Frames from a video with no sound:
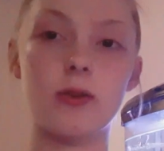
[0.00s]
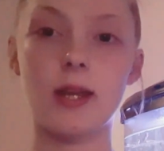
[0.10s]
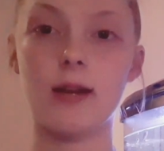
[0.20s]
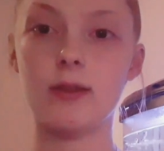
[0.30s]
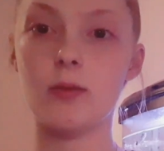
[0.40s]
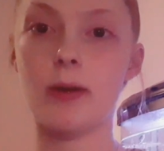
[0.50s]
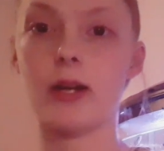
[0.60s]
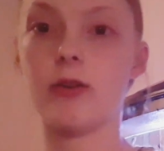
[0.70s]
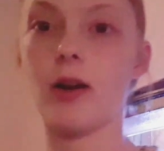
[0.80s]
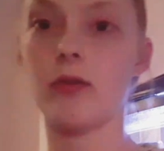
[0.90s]
they're in the
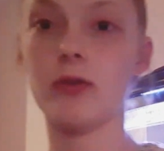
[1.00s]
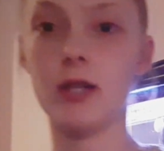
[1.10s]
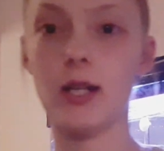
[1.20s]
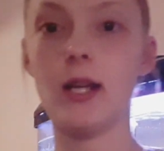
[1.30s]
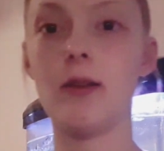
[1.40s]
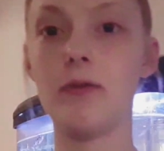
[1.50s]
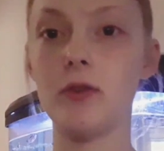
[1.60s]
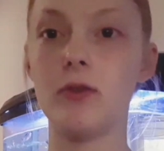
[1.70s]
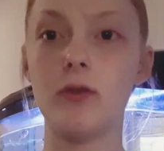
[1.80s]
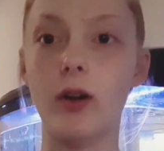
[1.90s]
background if
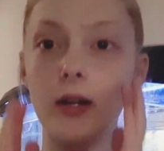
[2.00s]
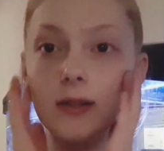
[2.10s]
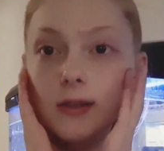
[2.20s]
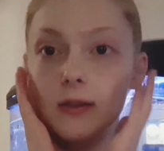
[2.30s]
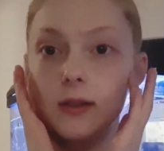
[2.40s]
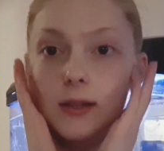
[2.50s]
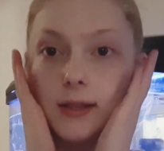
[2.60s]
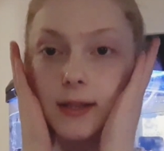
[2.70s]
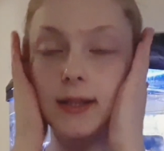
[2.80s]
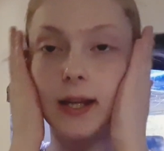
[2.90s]
you guys
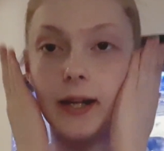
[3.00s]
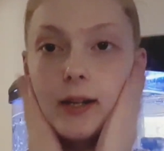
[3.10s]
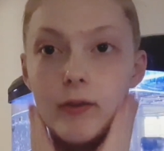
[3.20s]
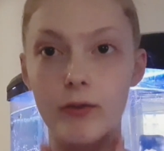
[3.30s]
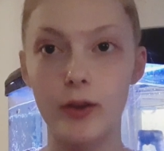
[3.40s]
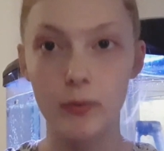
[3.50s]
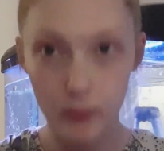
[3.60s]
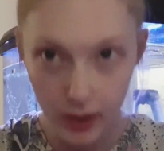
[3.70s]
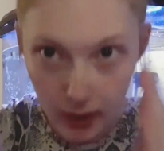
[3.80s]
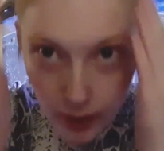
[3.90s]
can see any of them.
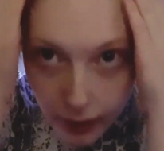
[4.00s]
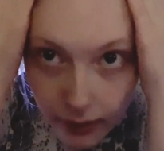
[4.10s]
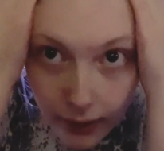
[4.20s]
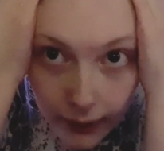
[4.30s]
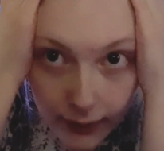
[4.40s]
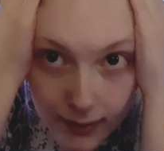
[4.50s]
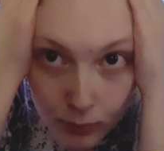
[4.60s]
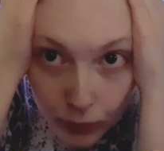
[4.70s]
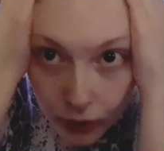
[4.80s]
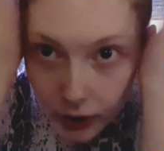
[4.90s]
And this
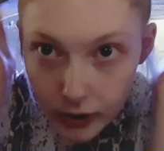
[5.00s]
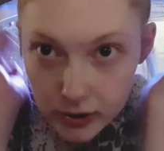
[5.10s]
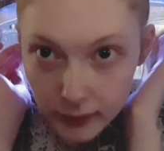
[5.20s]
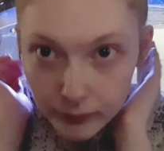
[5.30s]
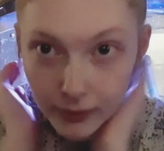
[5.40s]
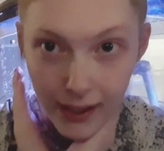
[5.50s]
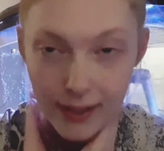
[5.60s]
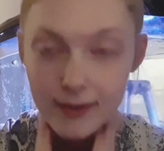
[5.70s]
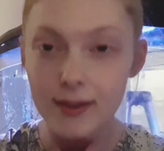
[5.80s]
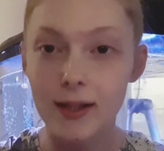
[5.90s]
one goes on for
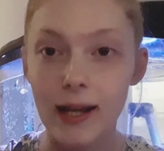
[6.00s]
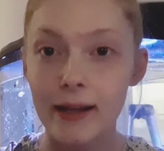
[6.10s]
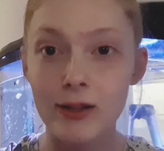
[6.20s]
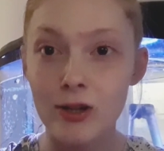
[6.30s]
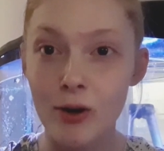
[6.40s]
days today, I don't